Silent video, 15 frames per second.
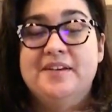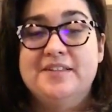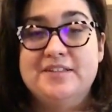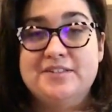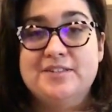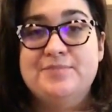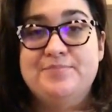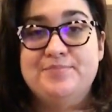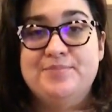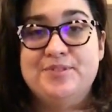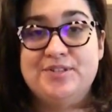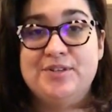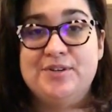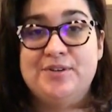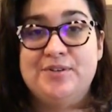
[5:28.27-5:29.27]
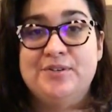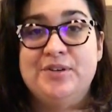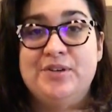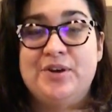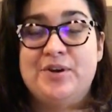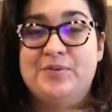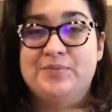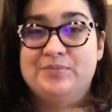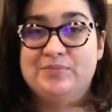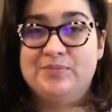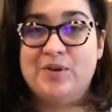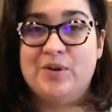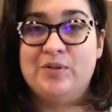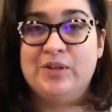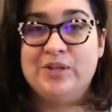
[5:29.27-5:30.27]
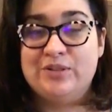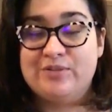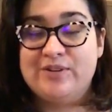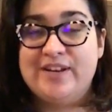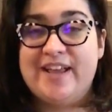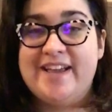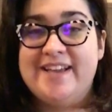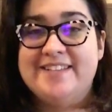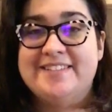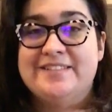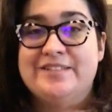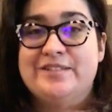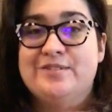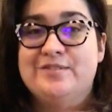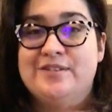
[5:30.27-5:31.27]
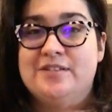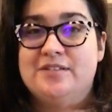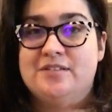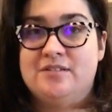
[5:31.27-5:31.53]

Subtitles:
This is still, only 3 days into it.